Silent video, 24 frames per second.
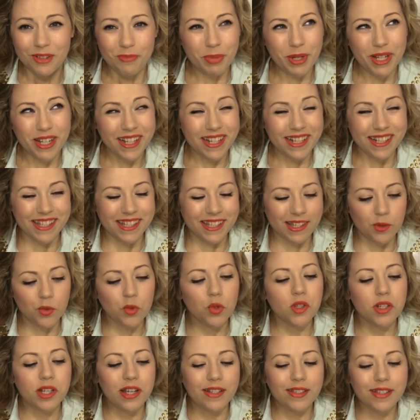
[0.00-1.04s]
But it
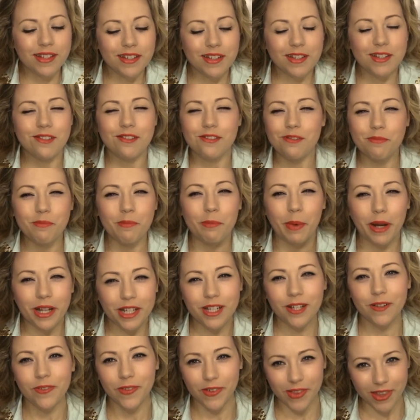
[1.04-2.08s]
doesn't do
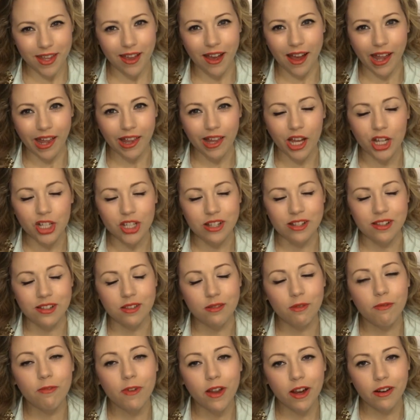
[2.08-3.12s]
much for the eyelashes.
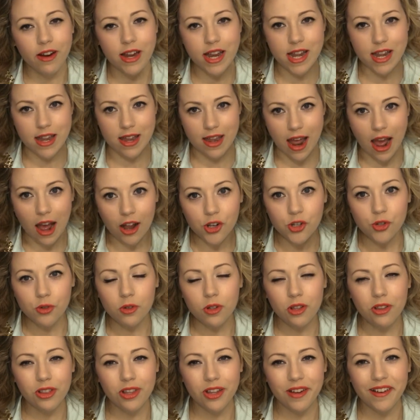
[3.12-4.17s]
It's a very
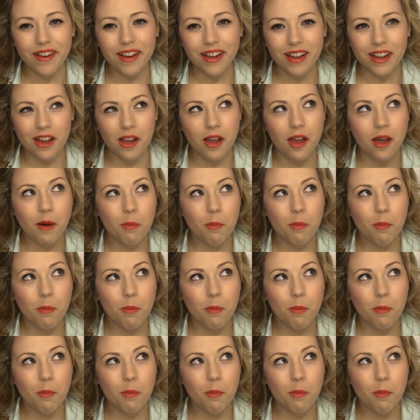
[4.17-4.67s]
natural look.